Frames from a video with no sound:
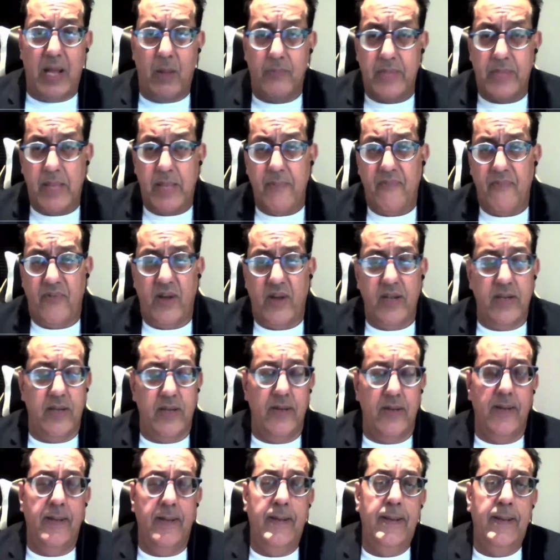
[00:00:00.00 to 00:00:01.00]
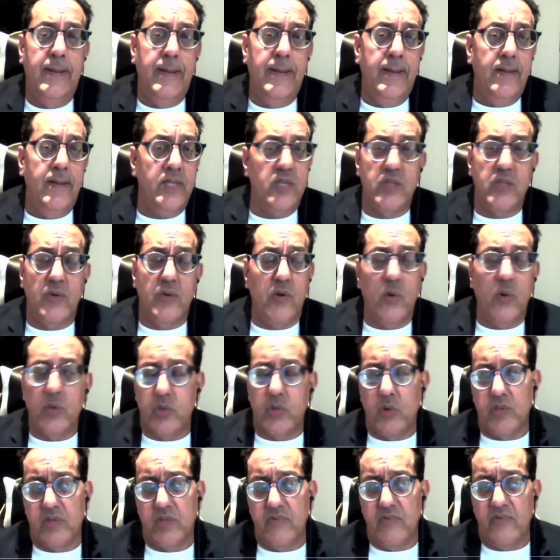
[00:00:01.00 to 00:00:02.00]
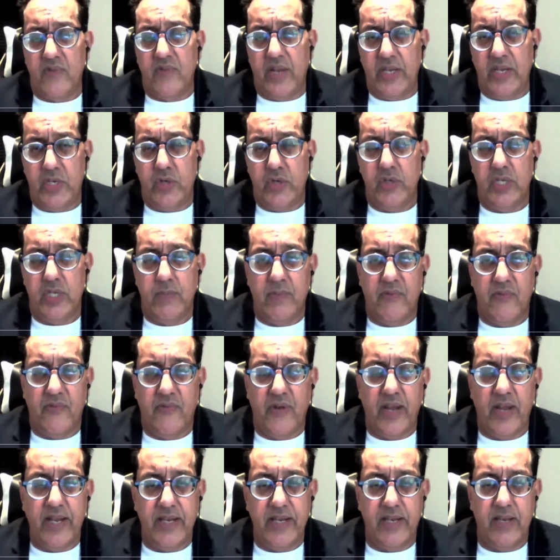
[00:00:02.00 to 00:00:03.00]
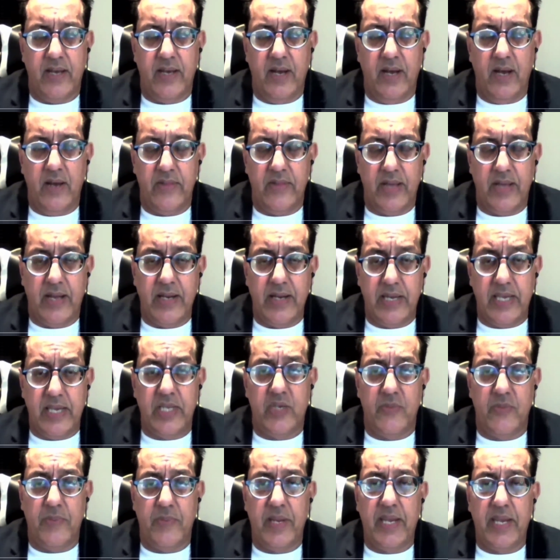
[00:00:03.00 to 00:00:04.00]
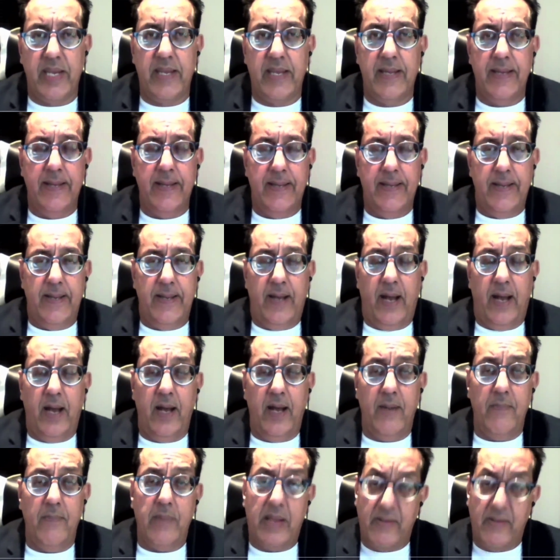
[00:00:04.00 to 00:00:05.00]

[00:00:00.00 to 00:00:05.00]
help yeah. them find her. So there are all sorts of issues, I'm afraid, uh, that need to be Um,